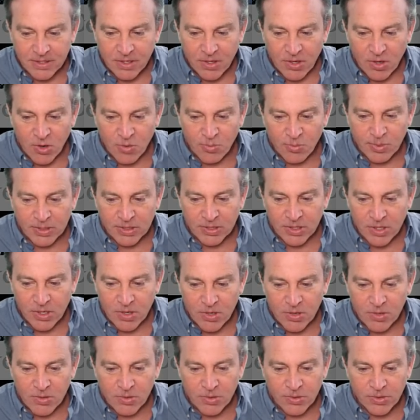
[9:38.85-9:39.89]
Open
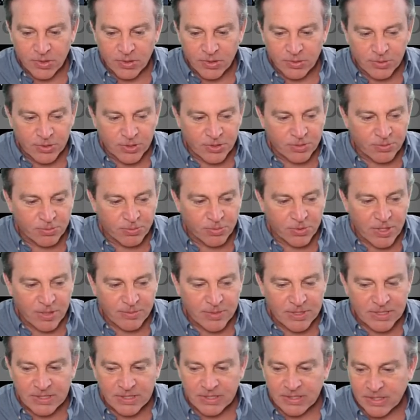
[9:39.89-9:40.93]
load, your
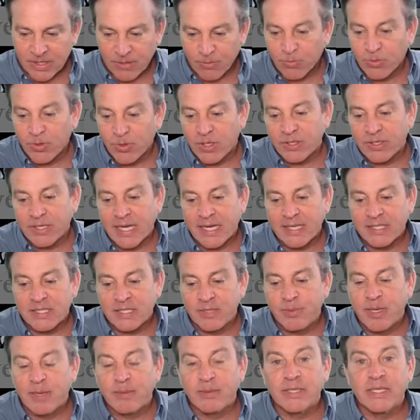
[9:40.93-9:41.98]
supremacy, real nice to
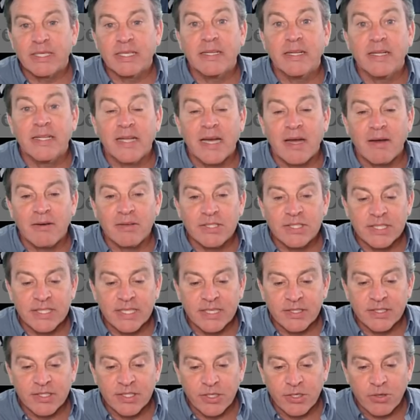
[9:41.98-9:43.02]
be able to allow us to
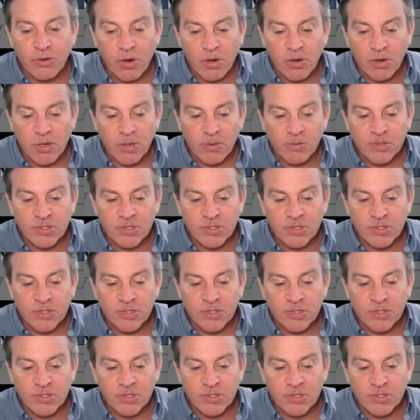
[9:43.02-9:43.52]
get to the URL